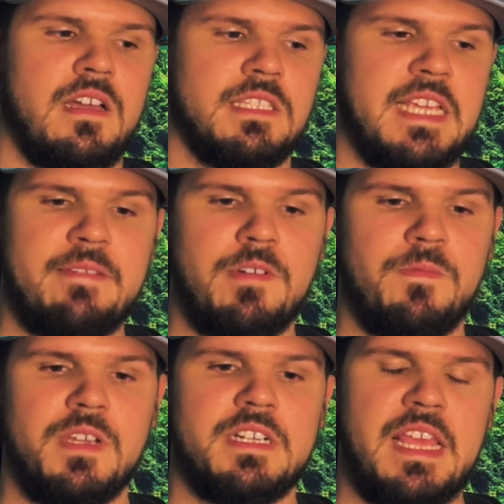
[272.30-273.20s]
they have a
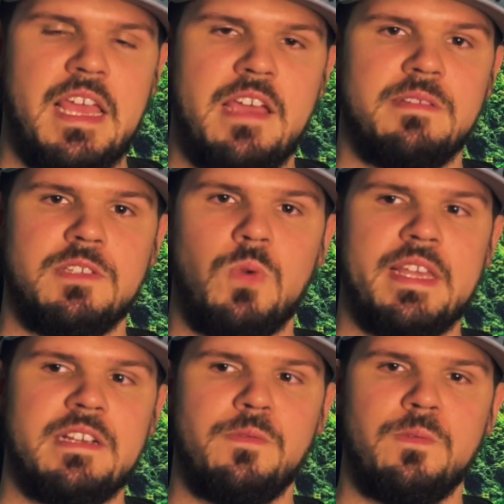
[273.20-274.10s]
very heavy
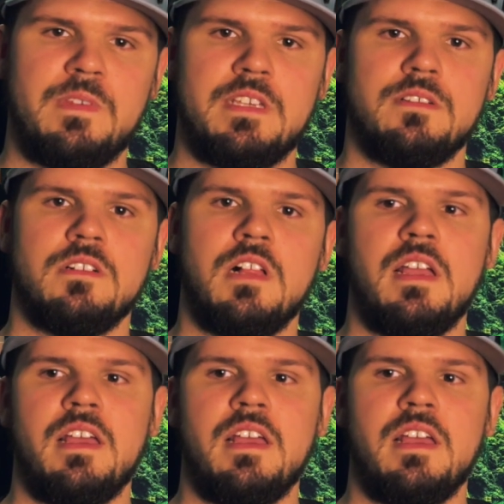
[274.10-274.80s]
weighted feel,